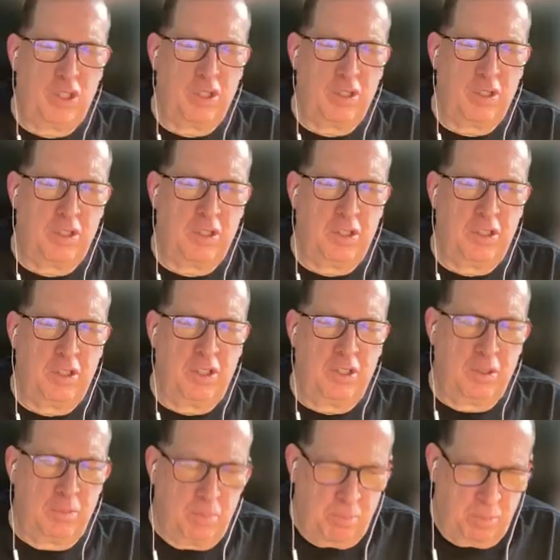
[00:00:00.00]

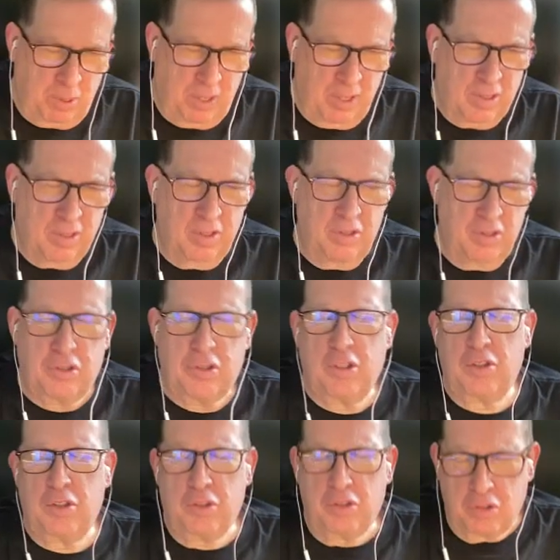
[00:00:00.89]
are parents
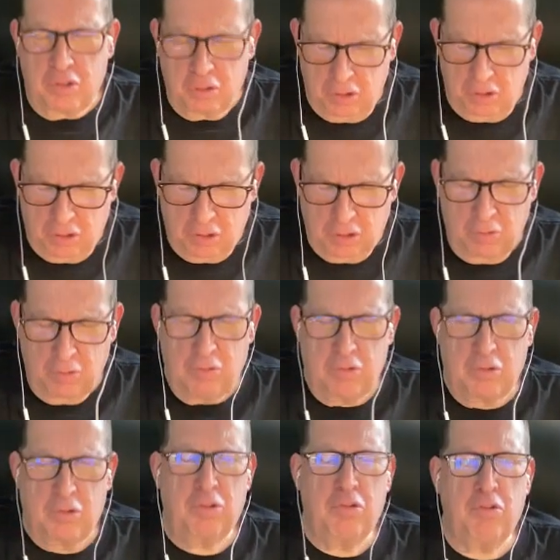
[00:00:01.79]
and
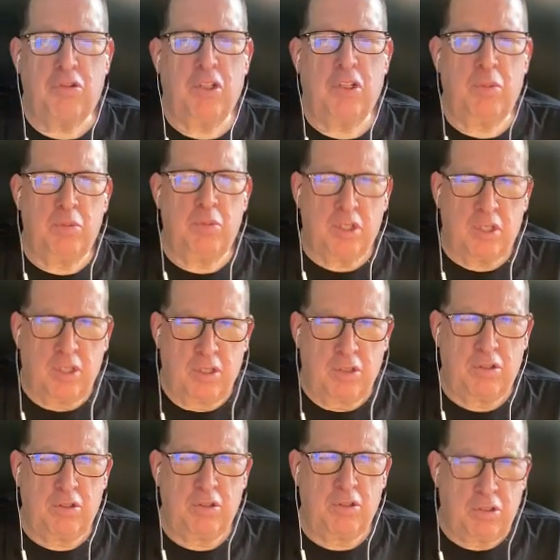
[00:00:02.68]
students who come
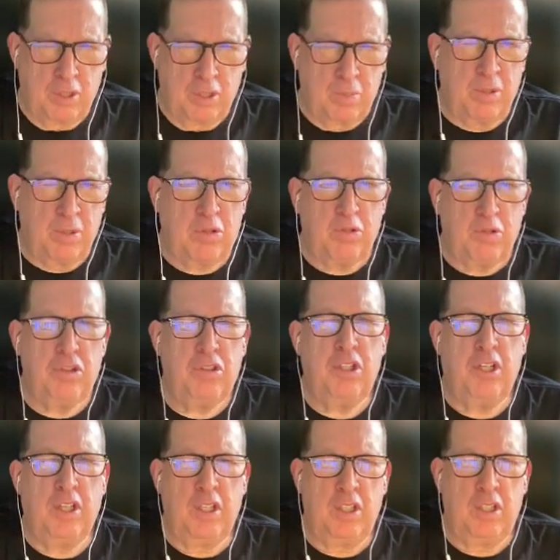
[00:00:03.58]
together, typical
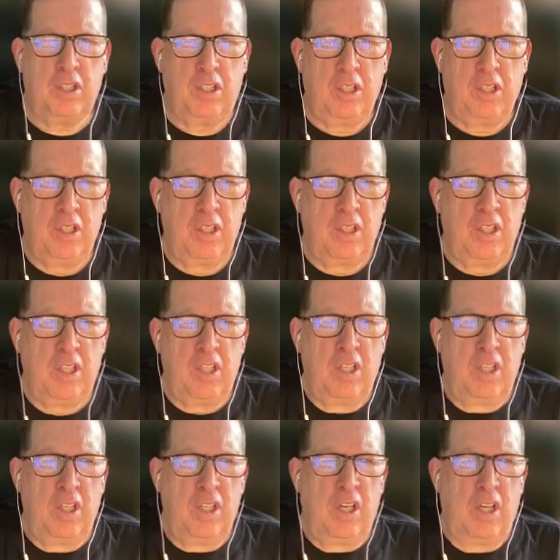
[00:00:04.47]
day?
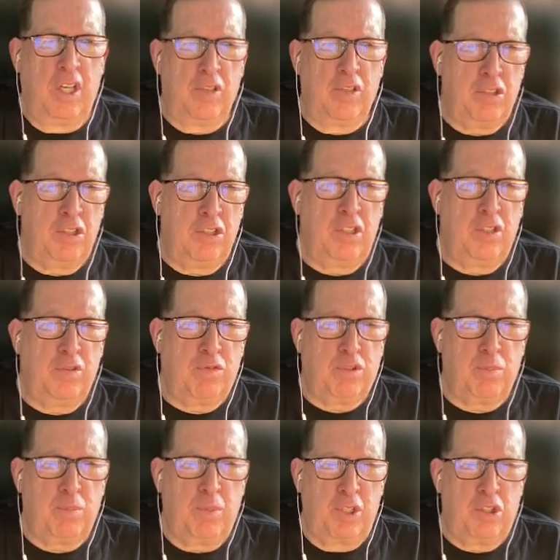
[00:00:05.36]
After the
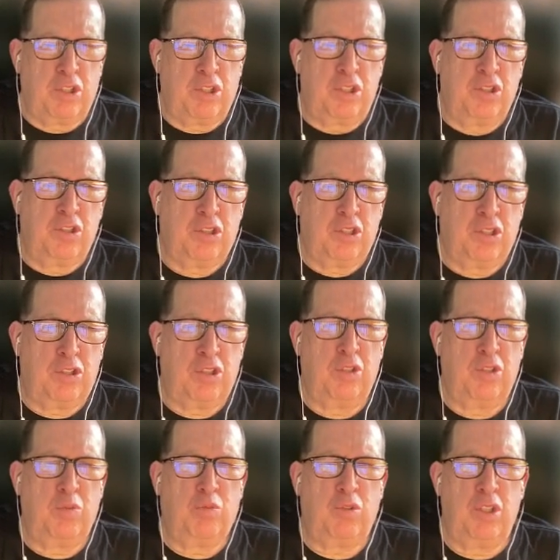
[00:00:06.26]
information
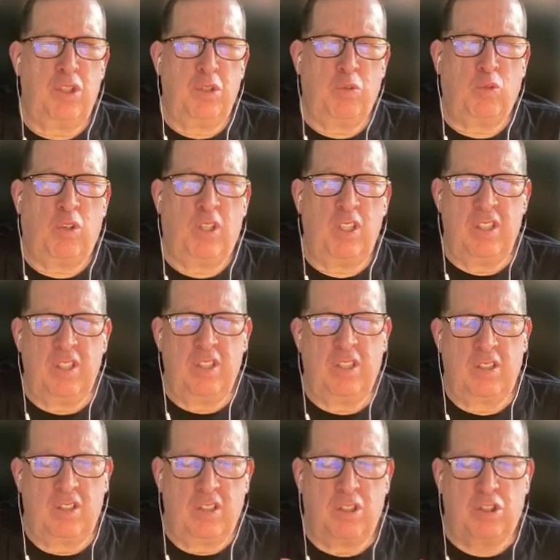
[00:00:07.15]
session, what in
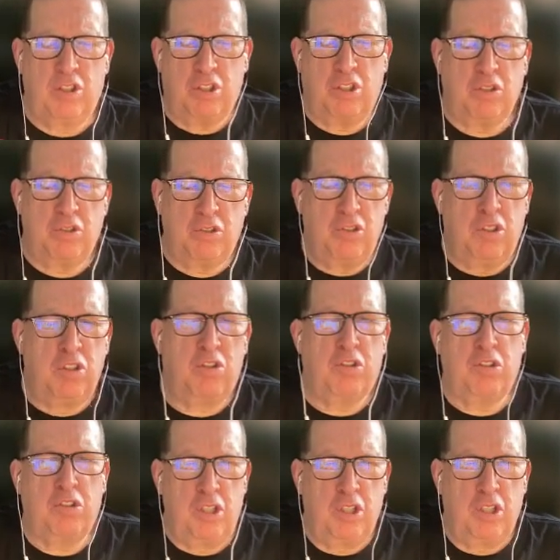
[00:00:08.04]
a nutshell do they
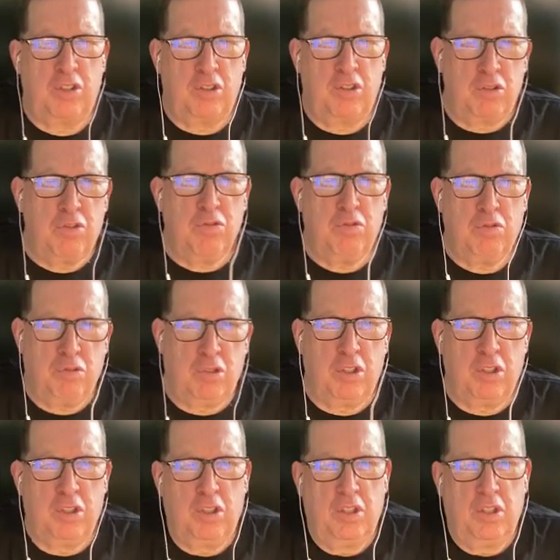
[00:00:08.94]
see on the tour?